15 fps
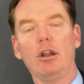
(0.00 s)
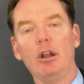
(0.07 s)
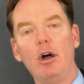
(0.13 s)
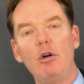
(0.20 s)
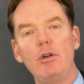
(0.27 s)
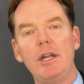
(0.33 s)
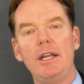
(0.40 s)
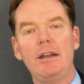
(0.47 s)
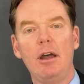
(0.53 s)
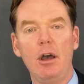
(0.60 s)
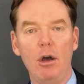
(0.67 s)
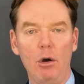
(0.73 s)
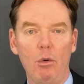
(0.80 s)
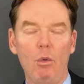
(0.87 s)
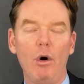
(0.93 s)
loading
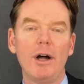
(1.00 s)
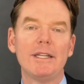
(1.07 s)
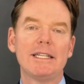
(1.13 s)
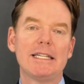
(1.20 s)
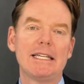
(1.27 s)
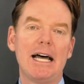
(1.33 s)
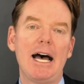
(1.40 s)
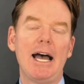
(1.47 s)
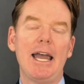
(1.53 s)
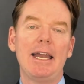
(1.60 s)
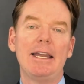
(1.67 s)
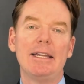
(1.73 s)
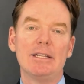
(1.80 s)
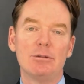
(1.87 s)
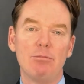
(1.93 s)
one
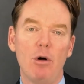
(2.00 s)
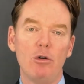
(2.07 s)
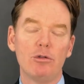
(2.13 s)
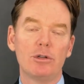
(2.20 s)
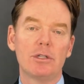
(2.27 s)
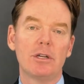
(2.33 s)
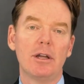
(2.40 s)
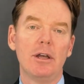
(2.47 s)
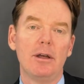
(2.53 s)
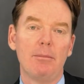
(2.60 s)
side is most